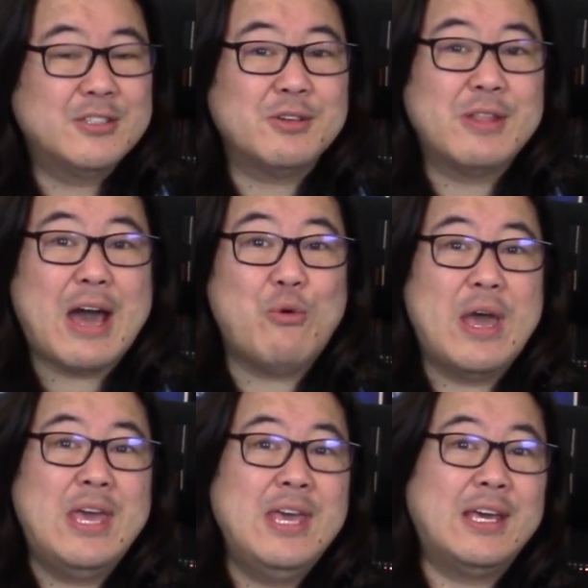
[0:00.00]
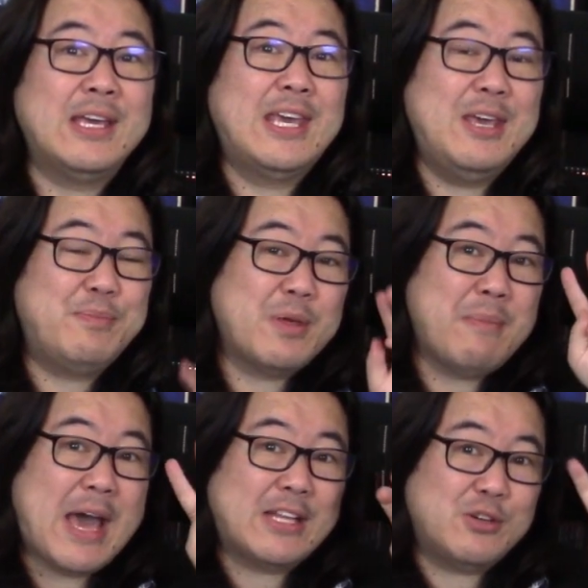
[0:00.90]
and so that way he can keep the
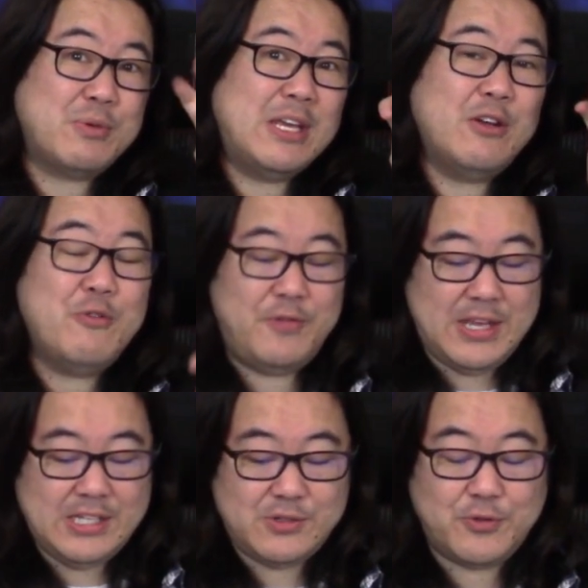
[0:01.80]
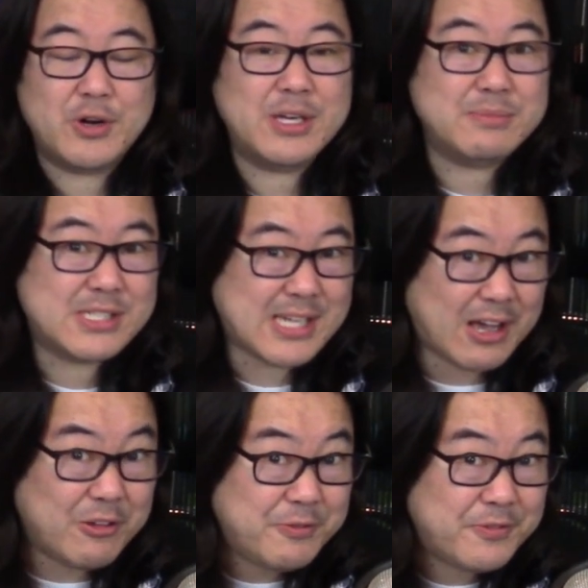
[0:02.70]
Matcherino fees for
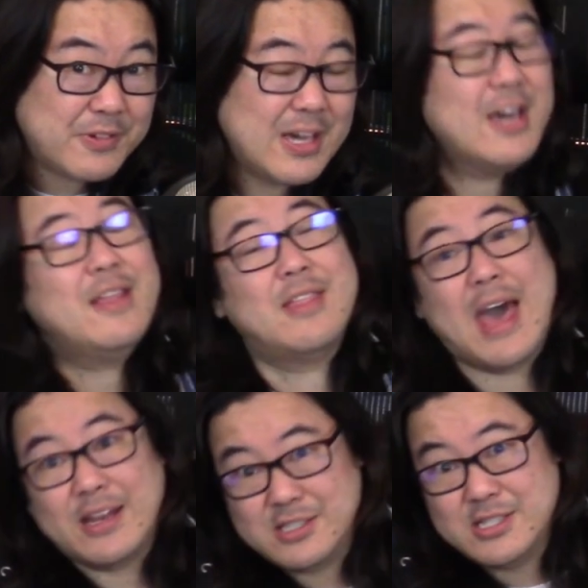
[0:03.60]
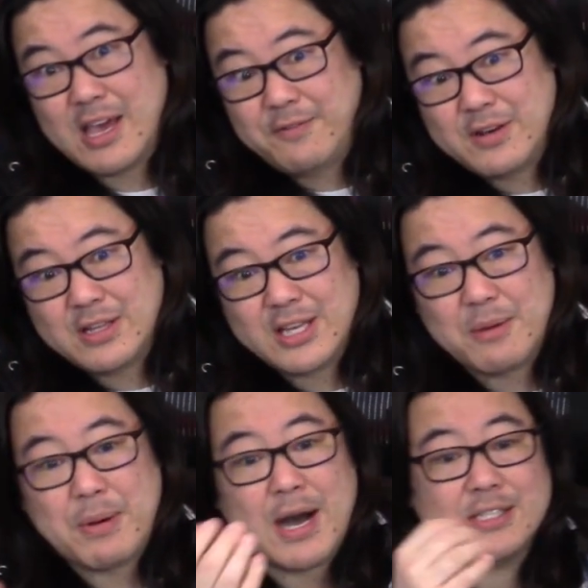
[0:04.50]
himself? that is definitely
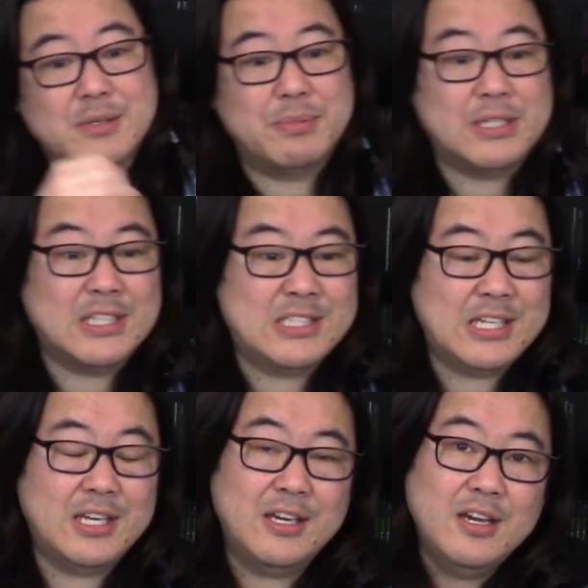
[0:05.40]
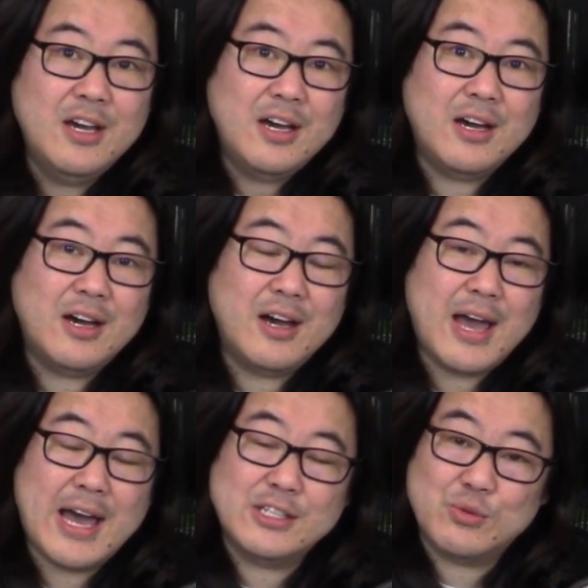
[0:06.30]
a possibility
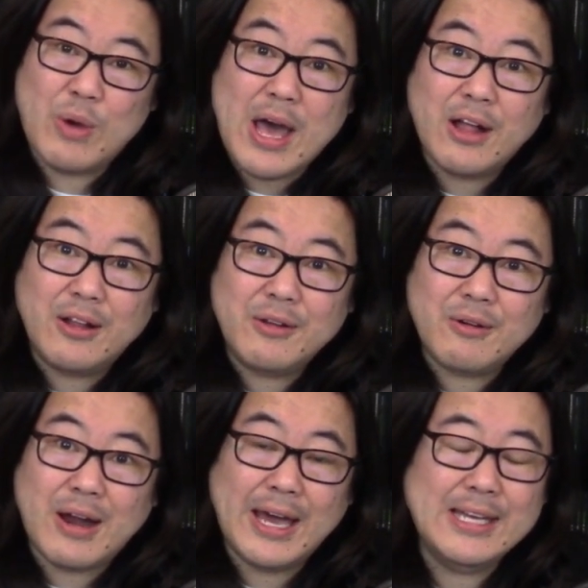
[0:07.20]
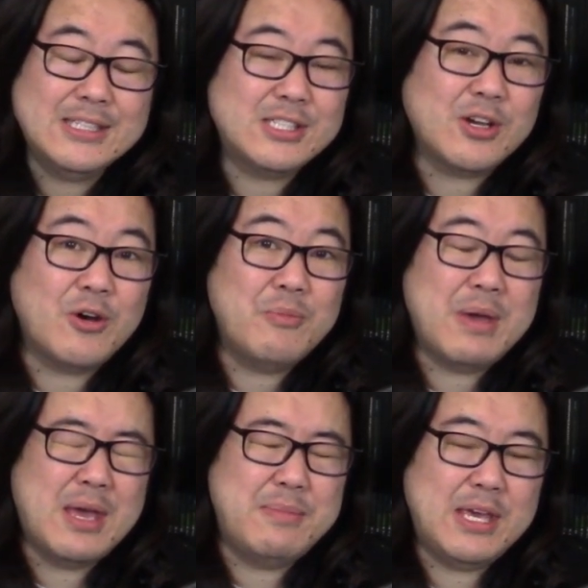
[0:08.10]
uh, as well, right? So
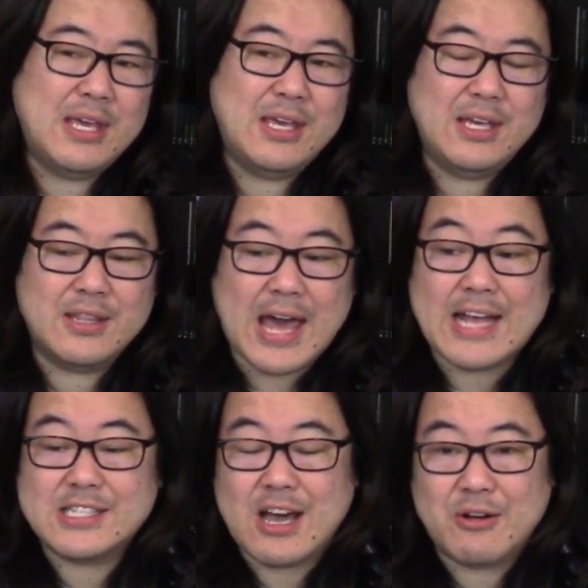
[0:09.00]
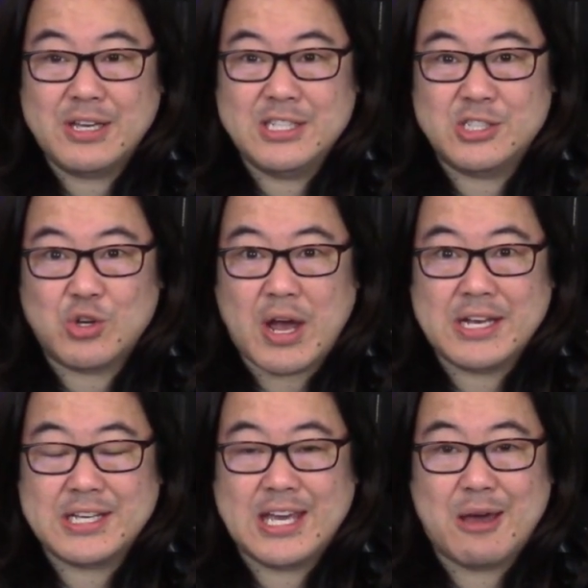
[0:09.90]
maybe that's how he's
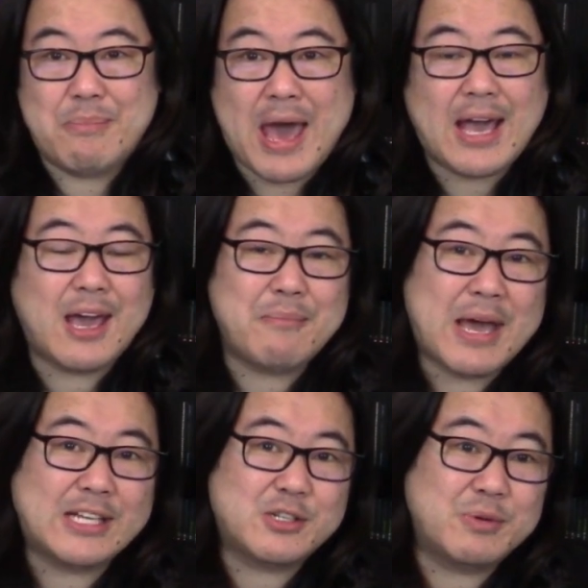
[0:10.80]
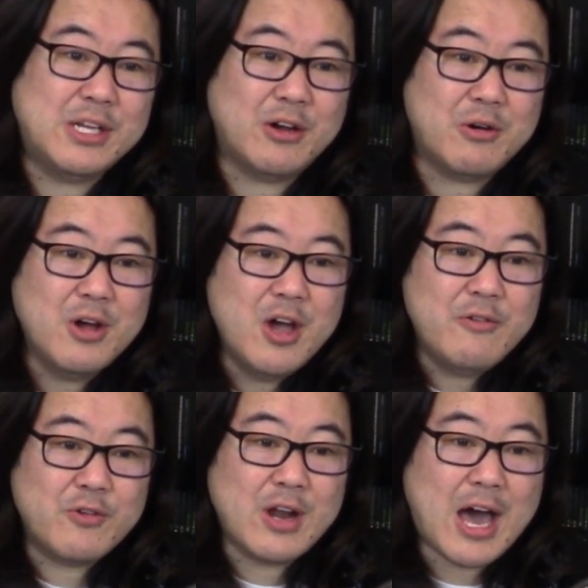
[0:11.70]
trying to get back at Matcherino
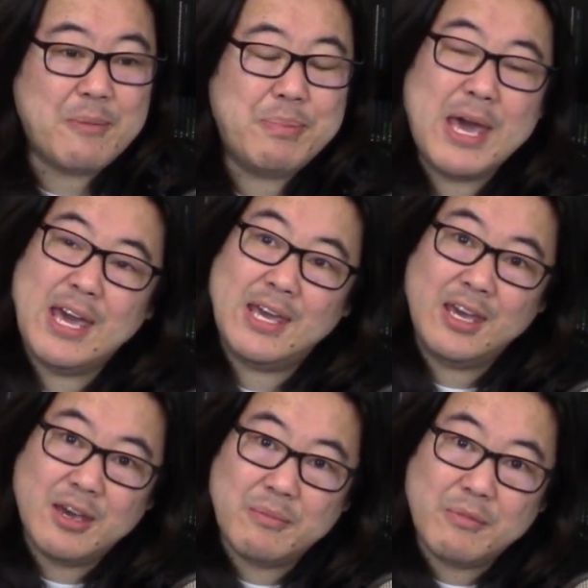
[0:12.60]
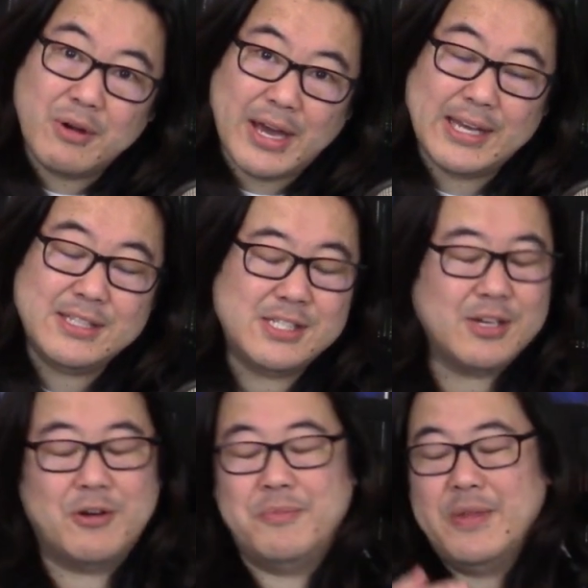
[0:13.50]
for not paying him, right?
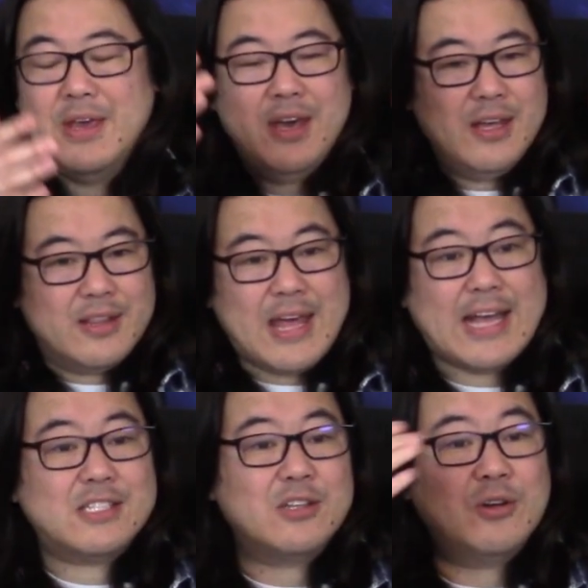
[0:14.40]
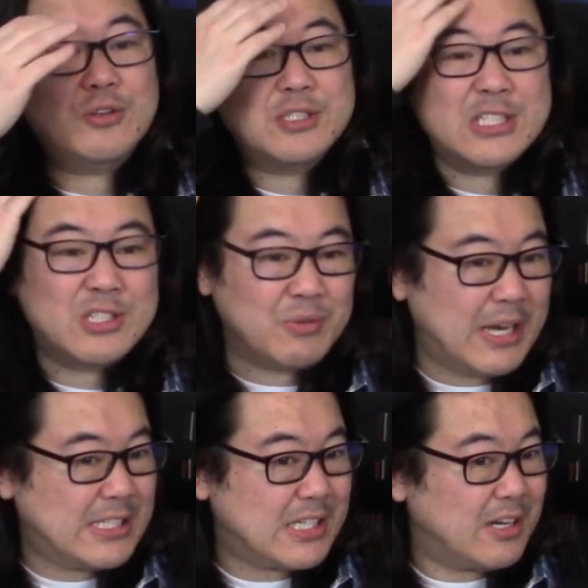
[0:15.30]
So that's the whole
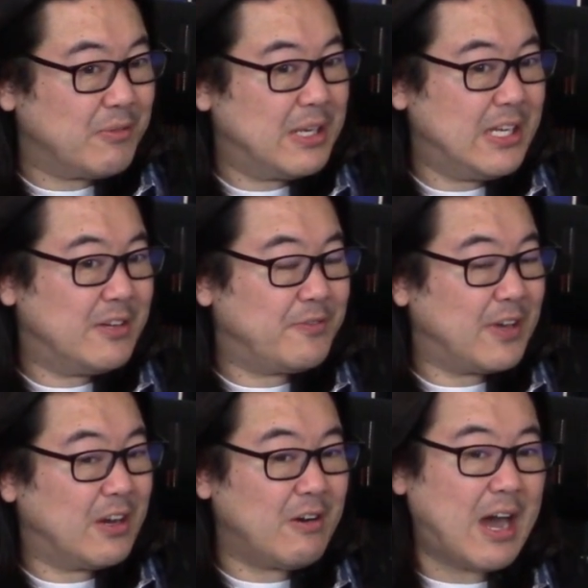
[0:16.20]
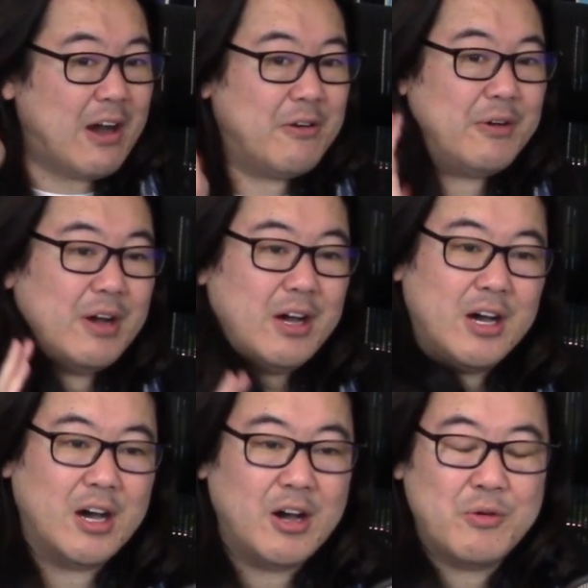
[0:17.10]
situation, and we need to figure out.
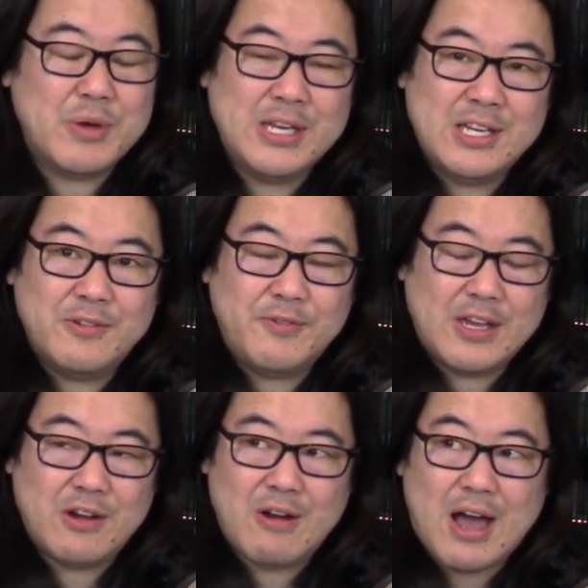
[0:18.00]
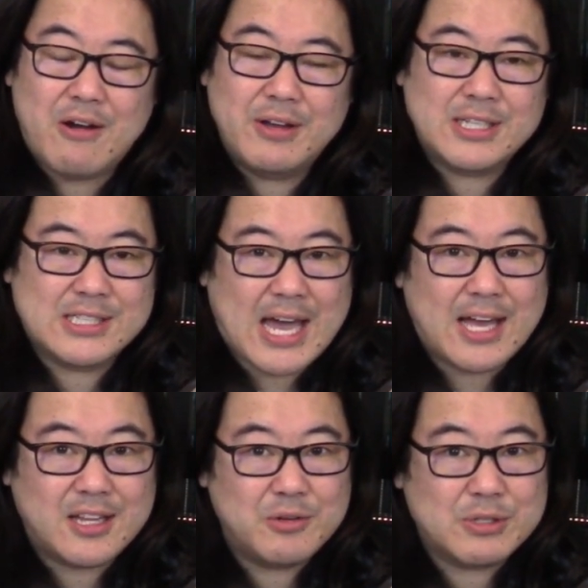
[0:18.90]
Uh, we need to figure out
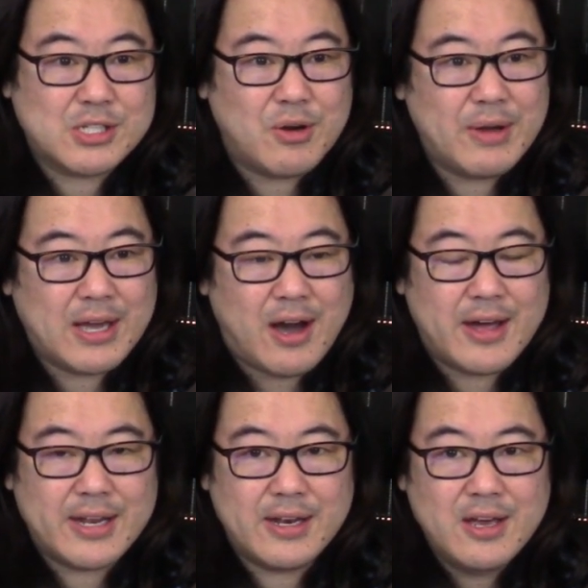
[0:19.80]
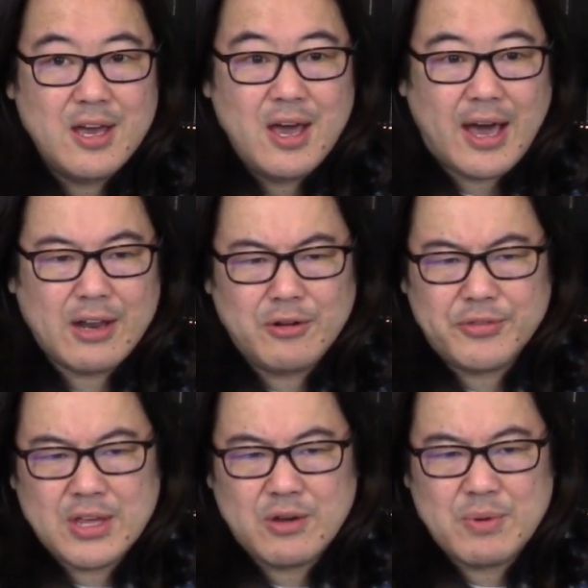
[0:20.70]
exactly what's going on, and I
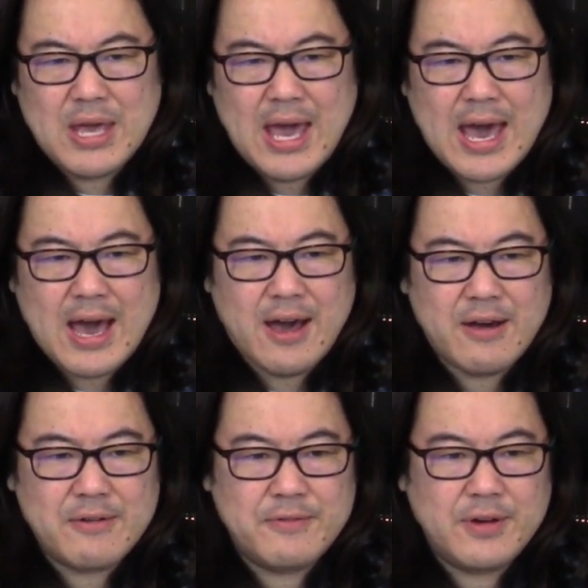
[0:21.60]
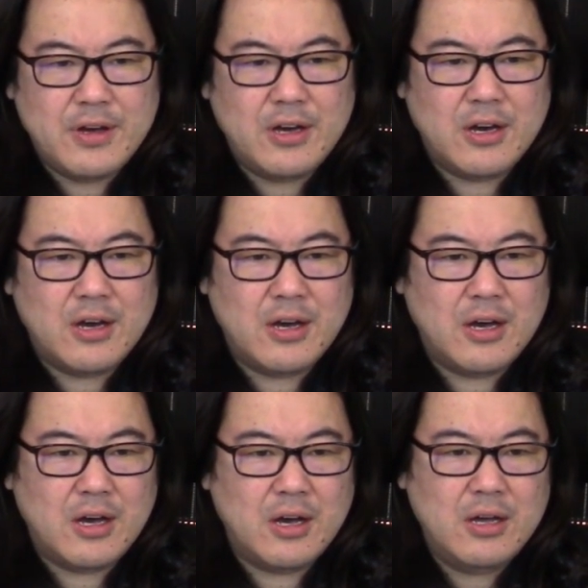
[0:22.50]
don't think we have.
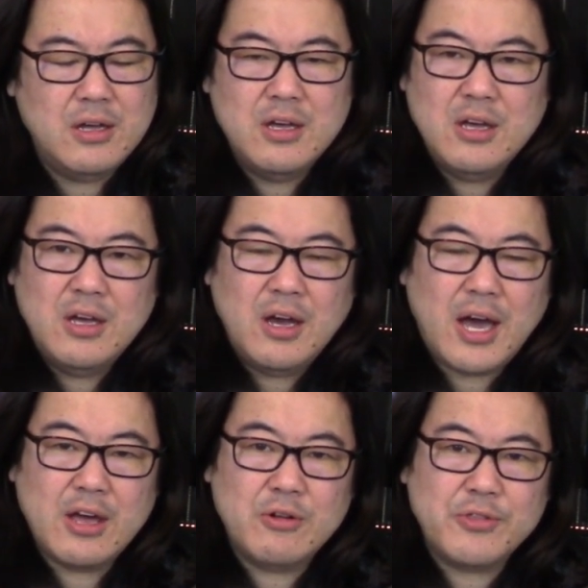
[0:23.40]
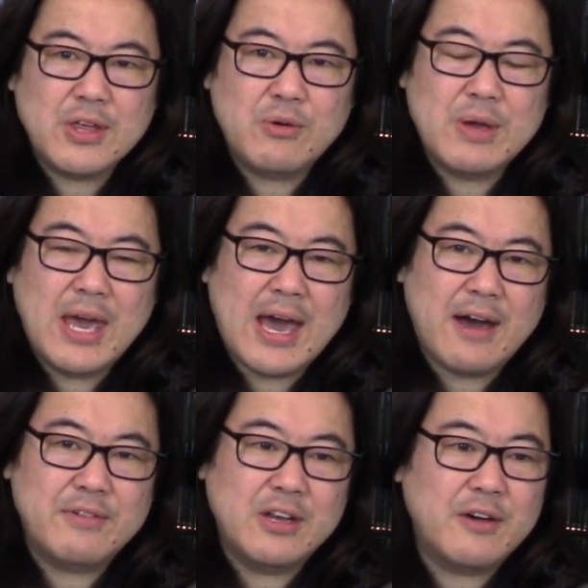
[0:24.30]
Uh, I don't think we
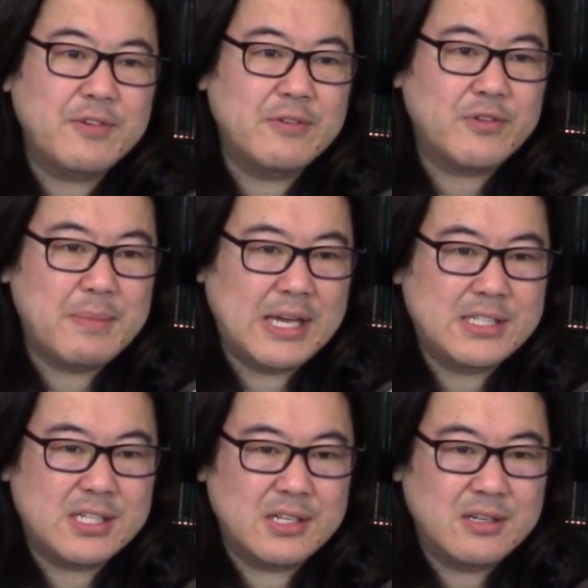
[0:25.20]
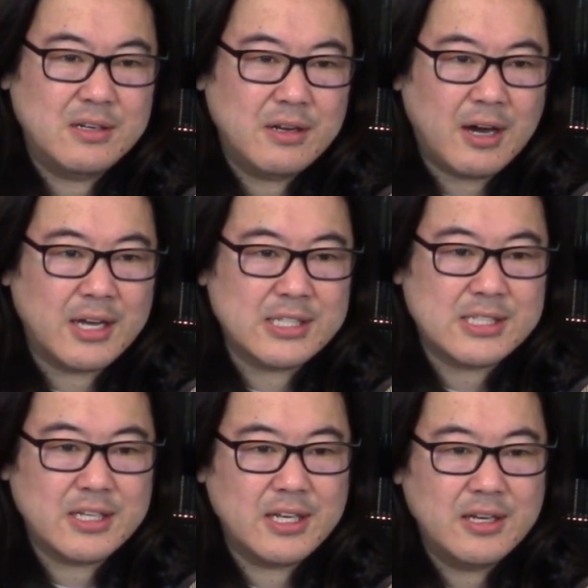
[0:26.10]
have enough information,
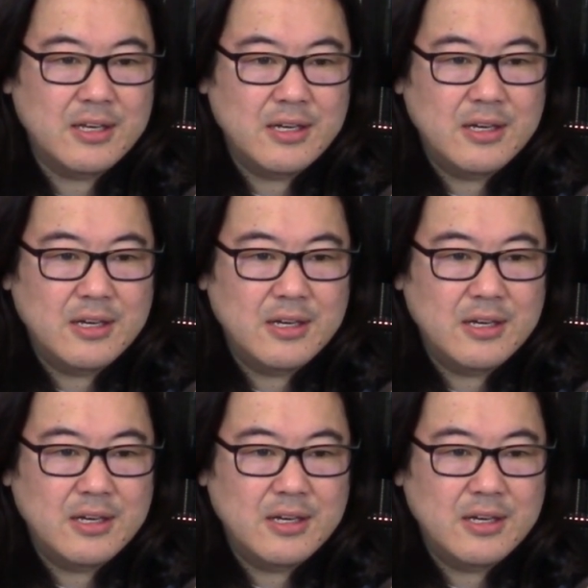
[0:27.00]
honestly.